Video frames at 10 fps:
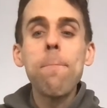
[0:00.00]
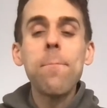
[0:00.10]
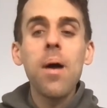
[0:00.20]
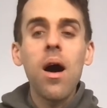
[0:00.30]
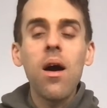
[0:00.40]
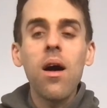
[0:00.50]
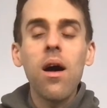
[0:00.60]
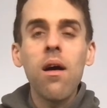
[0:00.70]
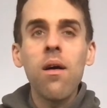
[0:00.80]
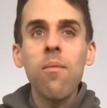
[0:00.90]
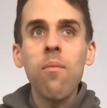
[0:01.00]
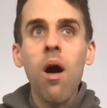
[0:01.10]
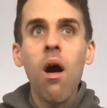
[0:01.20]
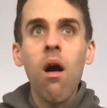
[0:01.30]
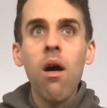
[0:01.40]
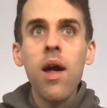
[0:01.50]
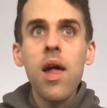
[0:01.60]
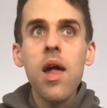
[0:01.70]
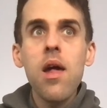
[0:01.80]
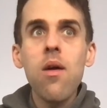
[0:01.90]
but um,
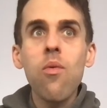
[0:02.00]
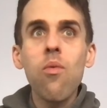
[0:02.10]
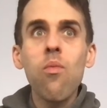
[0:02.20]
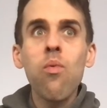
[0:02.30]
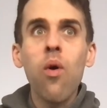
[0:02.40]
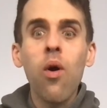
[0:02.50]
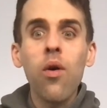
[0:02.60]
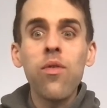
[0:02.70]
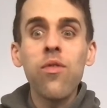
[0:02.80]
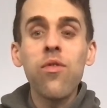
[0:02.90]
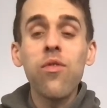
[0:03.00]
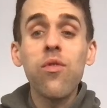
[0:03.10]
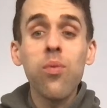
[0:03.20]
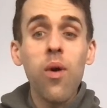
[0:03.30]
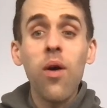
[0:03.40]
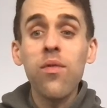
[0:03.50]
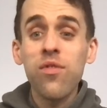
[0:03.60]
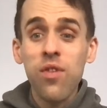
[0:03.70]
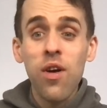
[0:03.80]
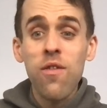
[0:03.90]
I was 12
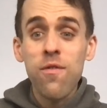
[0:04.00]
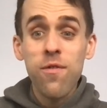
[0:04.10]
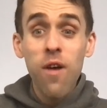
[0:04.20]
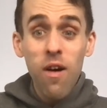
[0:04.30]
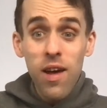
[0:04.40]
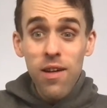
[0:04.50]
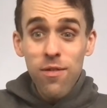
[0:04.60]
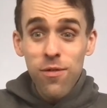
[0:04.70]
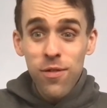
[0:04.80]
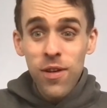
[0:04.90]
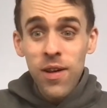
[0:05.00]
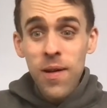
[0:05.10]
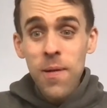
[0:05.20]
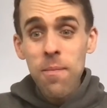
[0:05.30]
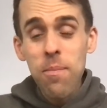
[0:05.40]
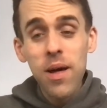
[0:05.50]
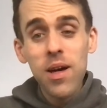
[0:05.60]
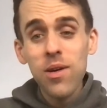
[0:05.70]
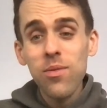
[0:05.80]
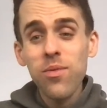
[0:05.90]
stone 5
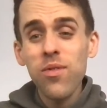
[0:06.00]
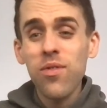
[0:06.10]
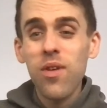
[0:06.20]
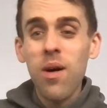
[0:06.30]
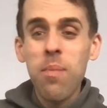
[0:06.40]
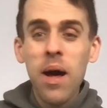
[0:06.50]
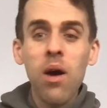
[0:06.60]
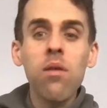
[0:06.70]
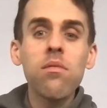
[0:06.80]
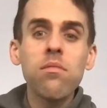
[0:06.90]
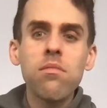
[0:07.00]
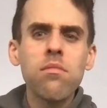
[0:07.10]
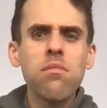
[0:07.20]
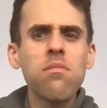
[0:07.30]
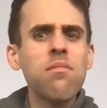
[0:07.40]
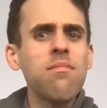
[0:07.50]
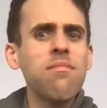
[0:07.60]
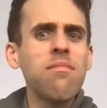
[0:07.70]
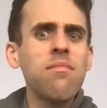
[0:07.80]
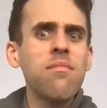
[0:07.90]
pounds about
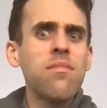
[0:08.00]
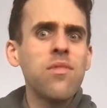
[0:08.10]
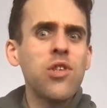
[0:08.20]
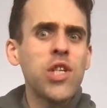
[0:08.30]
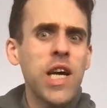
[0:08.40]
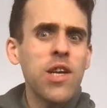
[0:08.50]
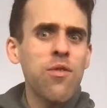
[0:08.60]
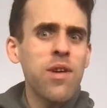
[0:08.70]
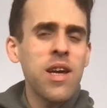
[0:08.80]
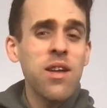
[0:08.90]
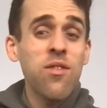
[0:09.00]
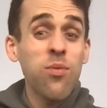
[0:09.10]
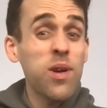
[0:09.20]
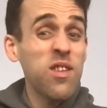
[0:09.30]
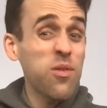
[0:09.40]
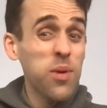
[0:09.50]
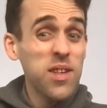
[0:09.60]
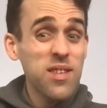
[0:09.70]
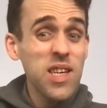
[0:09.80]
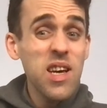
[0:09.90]
January
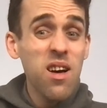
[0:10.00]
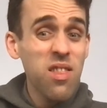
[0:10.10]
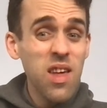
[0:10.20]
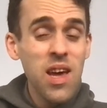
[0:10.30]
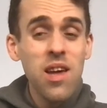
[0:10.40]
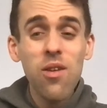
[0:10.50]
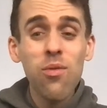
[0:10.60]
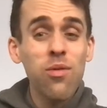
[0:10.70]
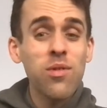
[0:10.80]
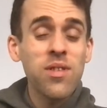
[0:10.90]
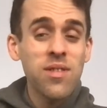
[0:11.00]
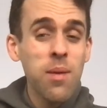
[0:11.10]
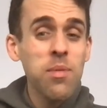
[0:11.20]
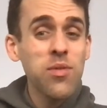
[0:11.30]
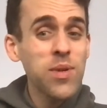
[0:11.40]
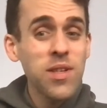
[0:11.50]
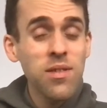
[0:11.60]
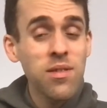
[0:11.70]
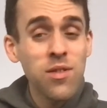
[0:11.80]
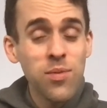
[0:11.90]
2020, I think, or December 20,
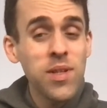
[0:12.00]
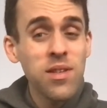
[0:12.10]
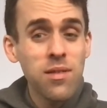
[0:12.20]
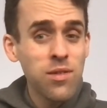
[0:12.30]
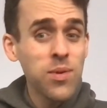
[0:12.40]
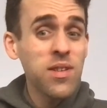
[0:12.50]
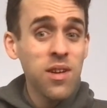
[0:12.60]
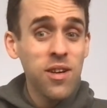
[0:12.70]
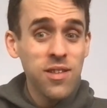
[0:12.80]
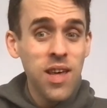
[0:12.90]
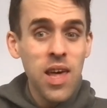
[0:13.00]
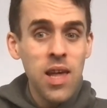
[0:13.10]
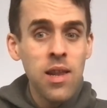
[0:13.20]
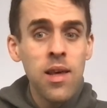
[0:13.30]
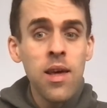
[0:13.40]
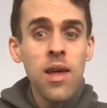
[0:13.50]
20 2019.